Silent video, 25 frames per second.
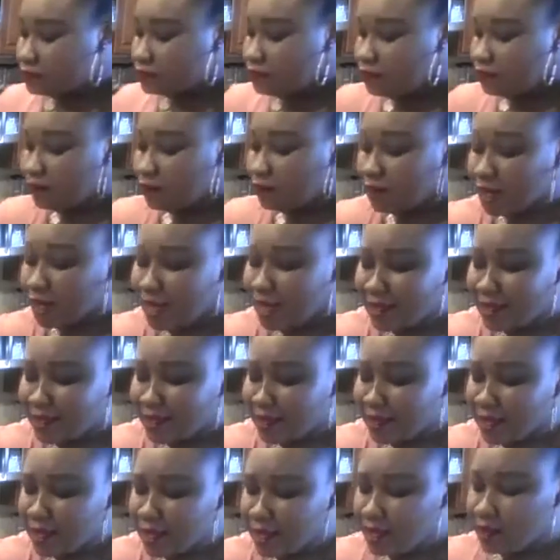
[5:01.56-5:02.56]
And
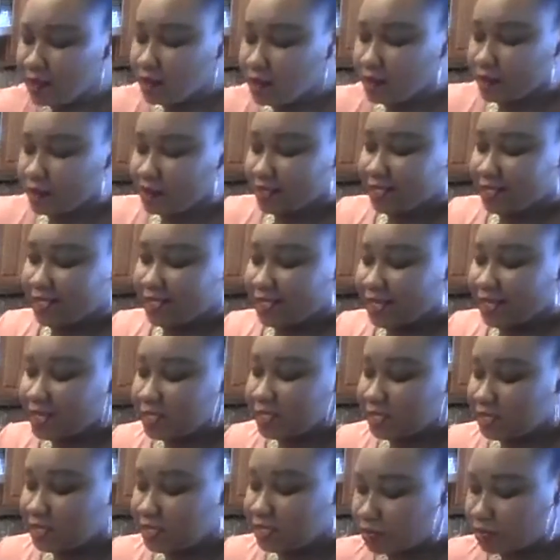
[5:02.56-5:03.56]
then the
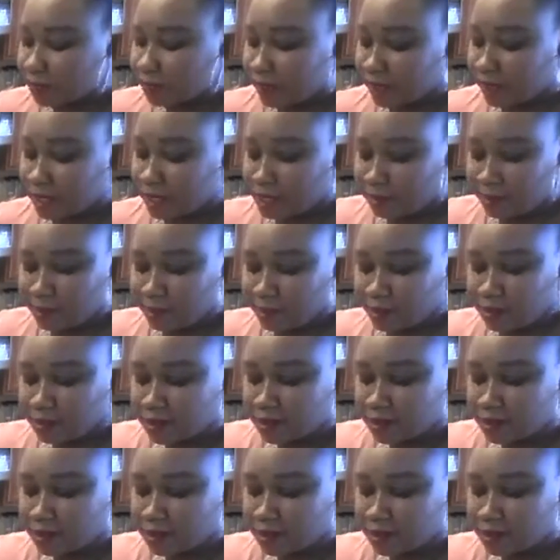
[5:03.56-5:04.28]
seasonings we're going to be using